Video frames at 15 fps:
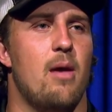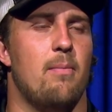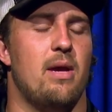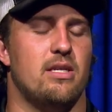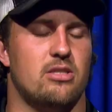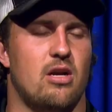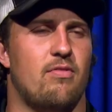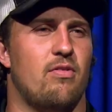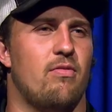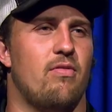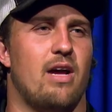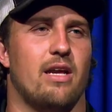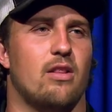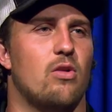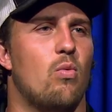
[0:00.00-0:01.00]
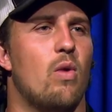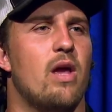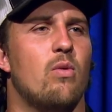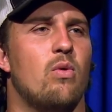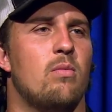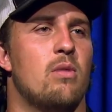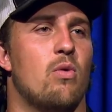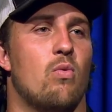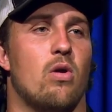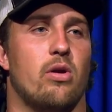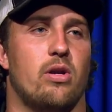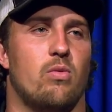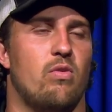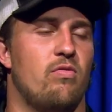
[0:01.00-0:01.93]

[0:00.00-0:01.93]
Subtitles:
based off of like the way we've been working.